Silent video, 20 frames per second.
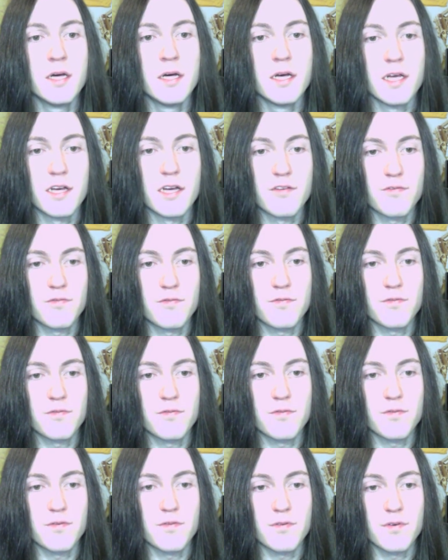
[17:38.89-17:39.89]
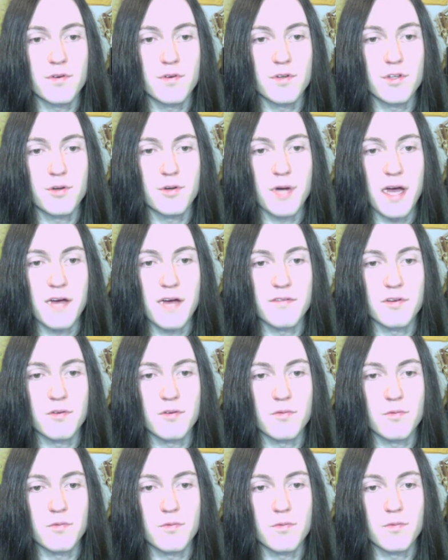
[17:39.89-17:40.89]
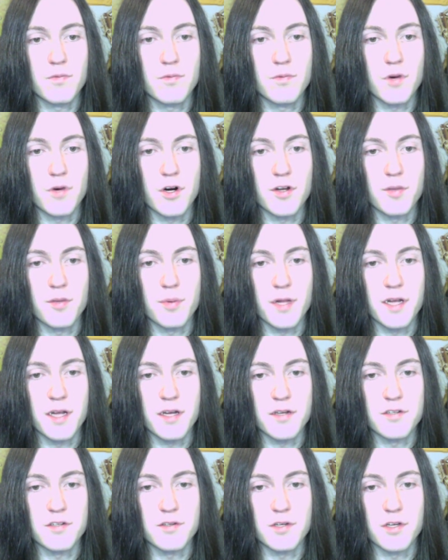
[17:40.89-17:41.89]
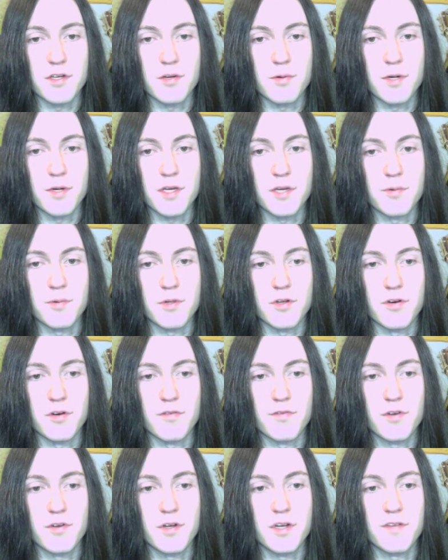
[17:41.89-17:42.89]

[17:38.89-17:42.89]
If you haven't, are you planning on doing a quickie? Will you review it?